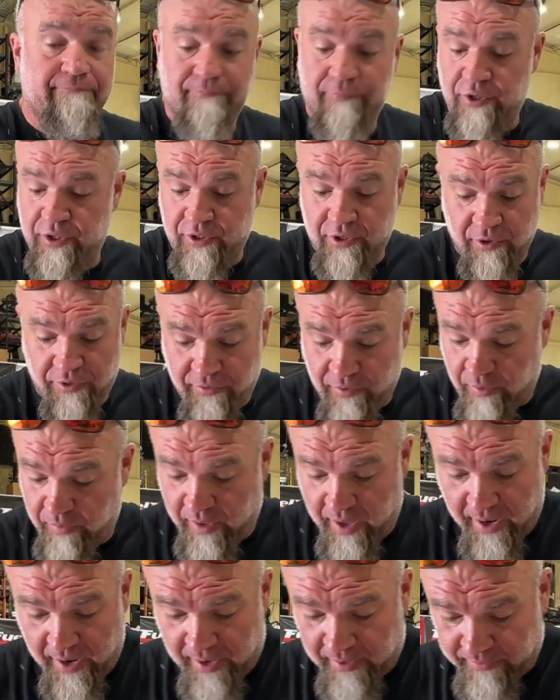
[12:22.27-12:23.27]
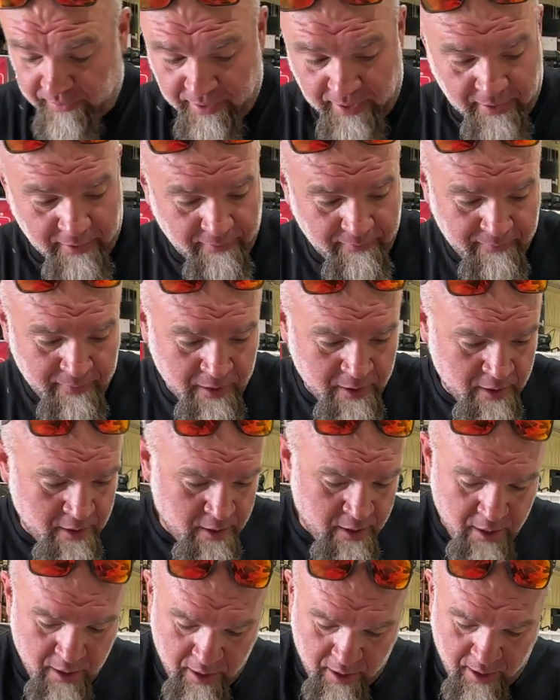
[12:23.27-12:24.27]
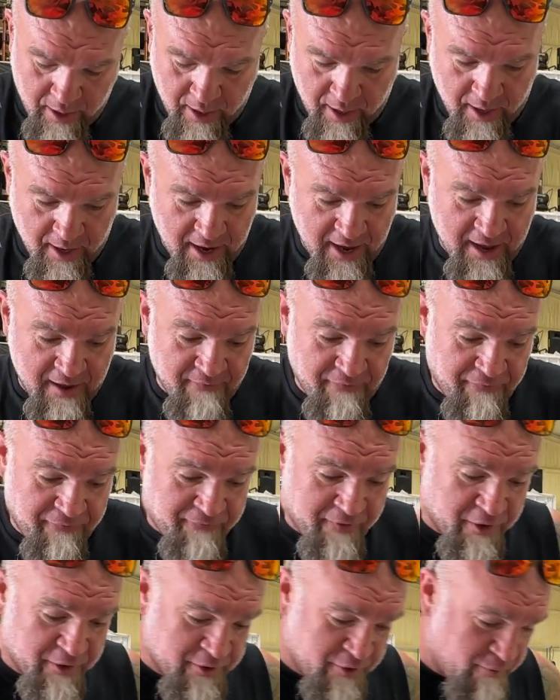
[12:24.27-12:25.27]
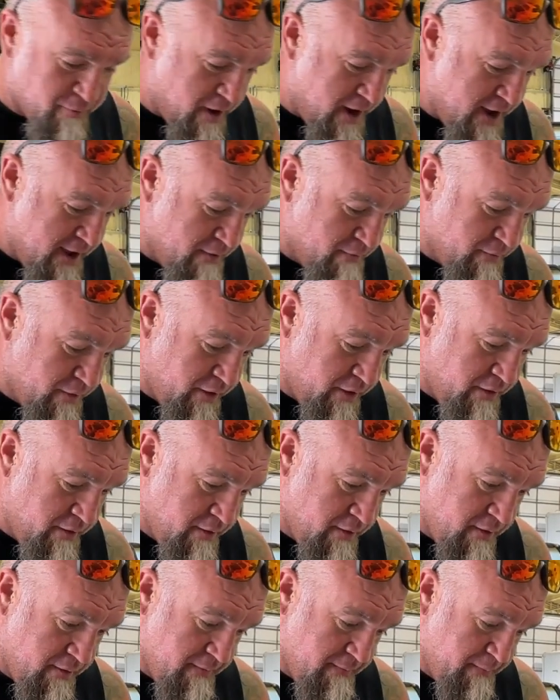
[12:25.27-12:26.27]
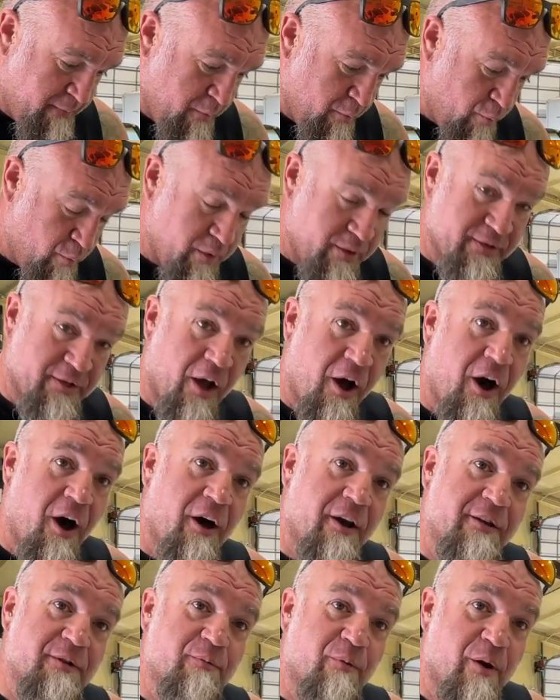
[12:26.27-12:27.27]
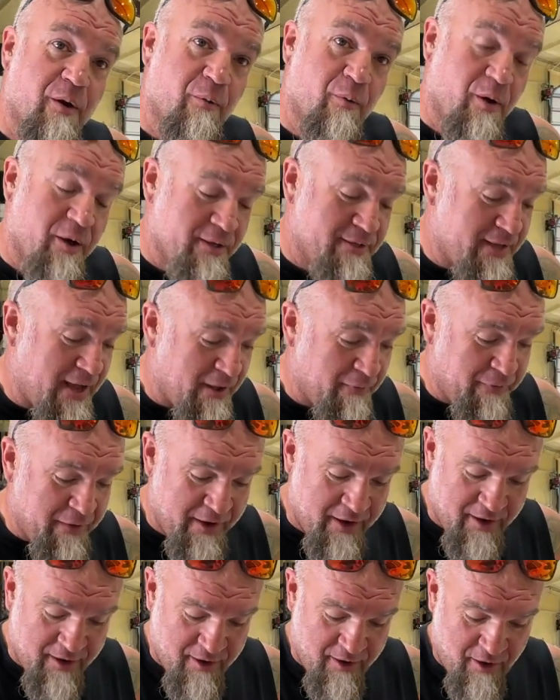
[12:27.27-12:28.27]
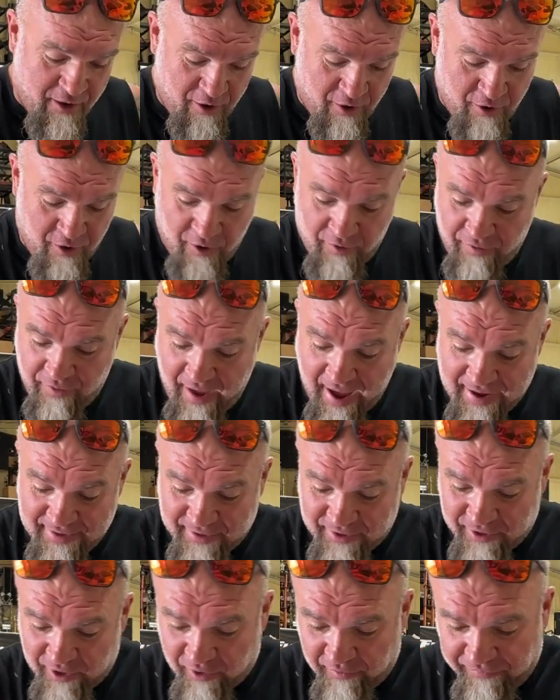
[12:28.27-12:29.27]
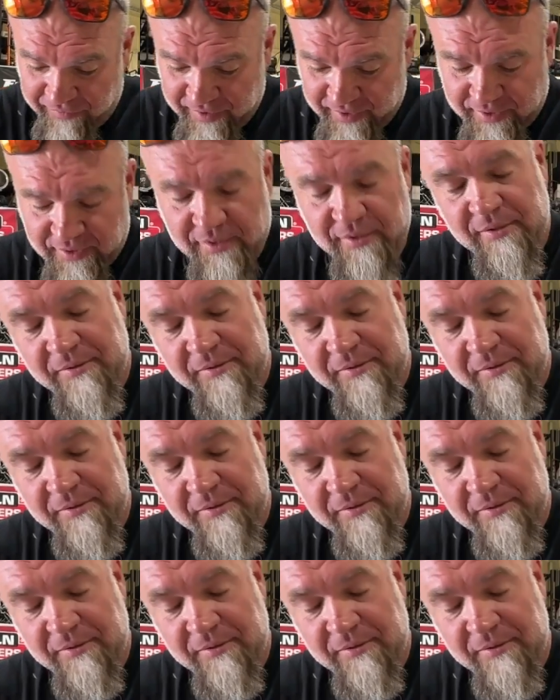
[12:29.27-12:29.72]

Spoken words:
Just to throw that out there. And first round, with as hot as what it was out there on that surface,